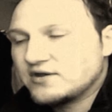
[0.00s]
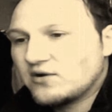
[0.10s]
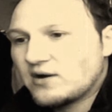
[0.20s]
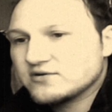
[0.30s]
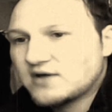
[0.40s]
You
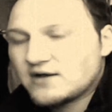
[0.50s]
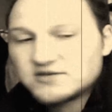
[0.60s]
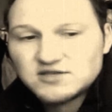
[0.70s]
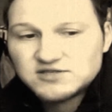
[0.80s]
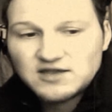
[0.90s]
know, I
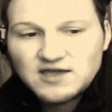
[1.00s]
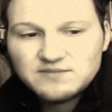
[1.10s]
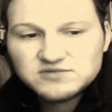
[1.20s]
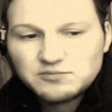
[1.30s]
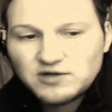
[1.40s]
used to sing
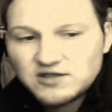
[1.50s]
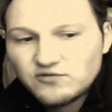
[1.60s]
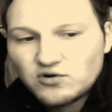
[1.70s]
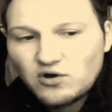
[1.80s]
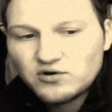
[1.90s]
hymns. I played the
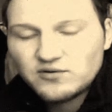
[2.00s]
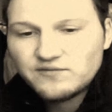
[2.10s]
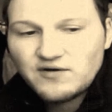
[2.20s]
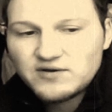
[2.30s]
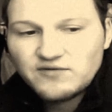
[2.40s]
recorder. I'm
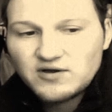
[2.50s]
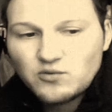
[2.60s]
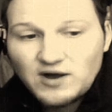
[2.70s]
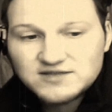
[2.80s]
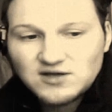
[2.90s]
very
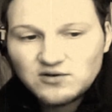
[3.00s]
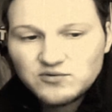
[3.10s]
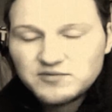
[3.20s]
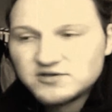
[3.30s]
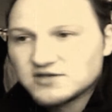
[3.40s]
quite talented
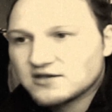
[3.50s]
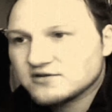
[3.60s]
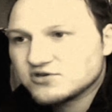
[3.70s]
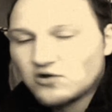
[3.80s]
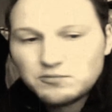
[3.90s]
with music,
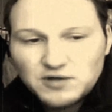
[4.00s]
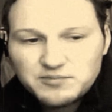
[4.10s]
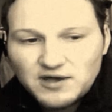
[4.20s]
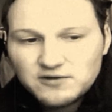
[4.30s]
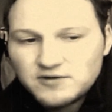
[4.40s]
as you know. I play
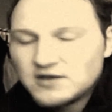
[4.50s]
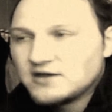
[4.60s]
piano.